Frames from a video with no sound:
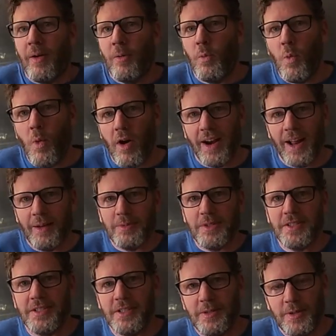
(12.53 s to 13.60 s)
and what
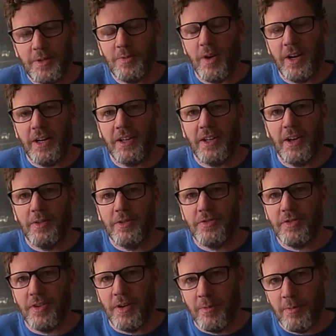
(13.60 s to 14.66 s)
happens to it when it goes
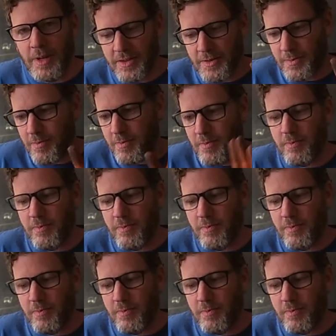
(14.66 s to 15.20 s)
from its